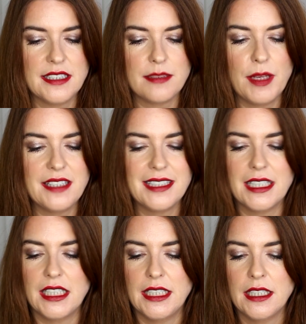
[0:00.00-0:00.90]
it's
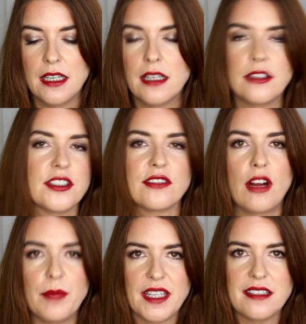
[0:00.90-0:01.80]
basically
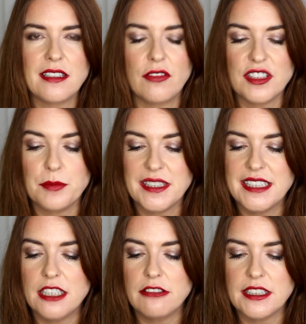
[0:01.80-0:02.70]
describing itself as
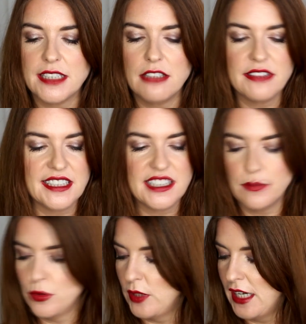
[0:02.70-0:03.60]
mysterious,
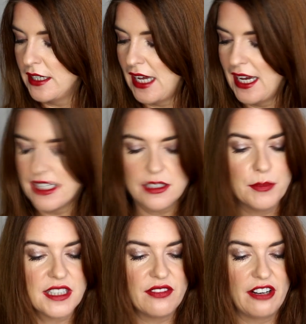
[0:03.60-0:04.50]
irresistible and
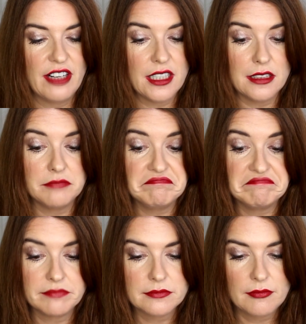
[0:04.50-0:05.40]
atmospheric.
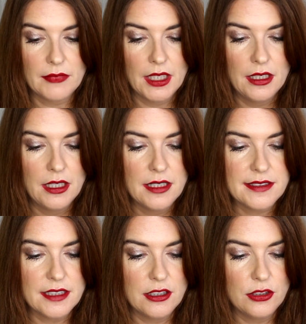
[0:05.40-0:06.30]

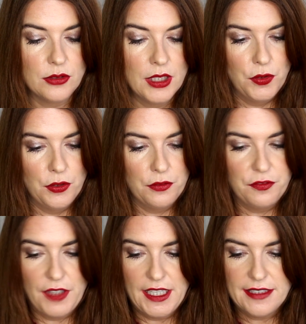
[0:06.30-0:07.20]
So for
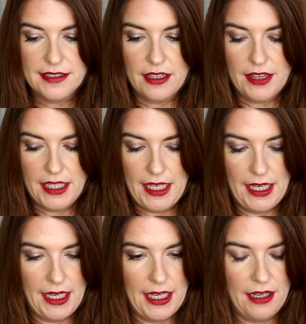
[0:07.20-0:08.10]
face, they
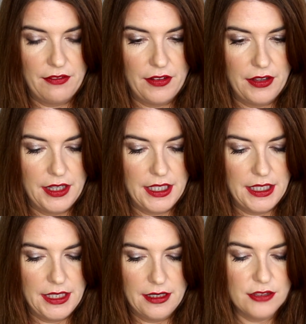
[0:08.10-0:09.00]
have
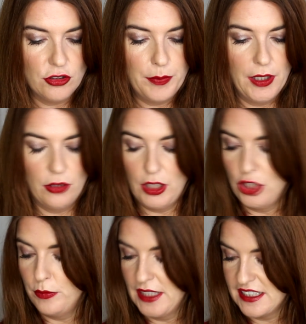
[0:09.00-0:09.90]
the Silk Pearl
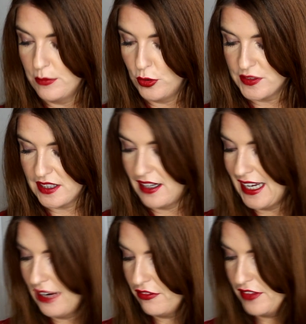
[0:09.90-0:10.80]
Illuminating Bronzer. I
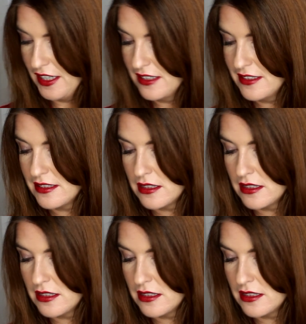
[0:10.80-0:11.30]
have this,